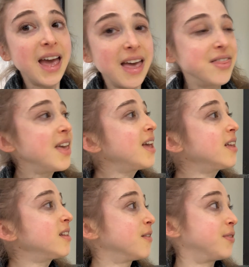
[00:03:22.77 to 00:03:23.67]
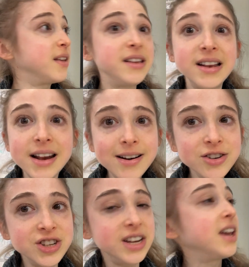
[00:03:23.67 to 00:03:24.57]
And then if they need
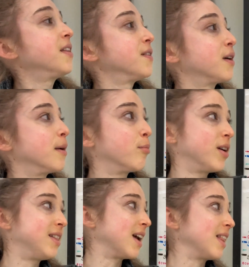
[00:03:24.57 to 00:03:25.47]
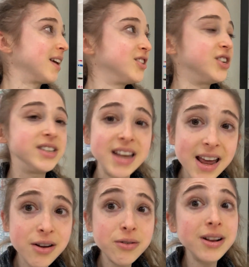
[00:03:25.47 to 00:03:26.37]
energy, they're going to break that glycogen
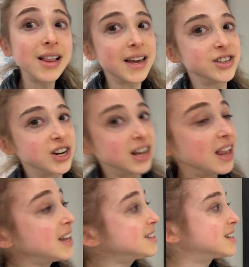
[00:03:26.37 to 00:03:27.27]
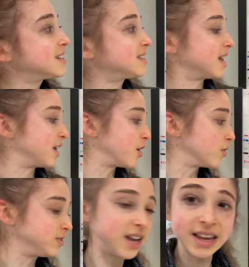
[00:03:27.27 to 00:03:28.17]
down, glycogenolysis, and
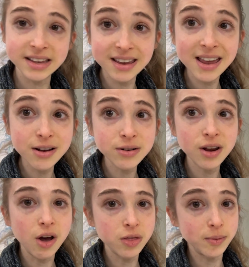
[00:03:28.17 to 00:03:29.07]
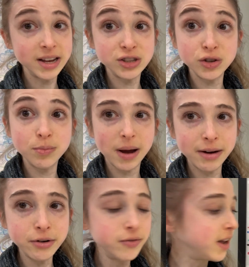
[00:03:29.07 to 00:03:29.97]
go take it down all the way to
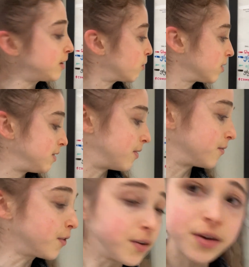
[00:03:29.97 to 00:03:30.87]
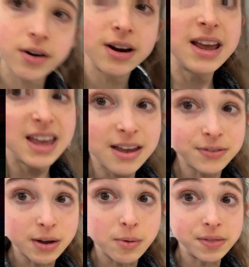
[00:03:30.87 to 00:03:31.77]
pyruvate or even further if
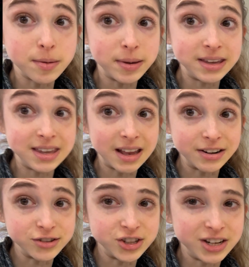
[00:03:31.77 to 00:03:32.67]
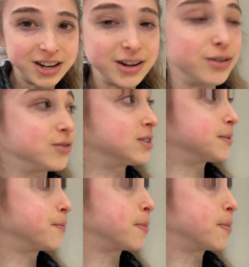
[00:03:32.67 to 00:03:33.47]
they want the big energy yield.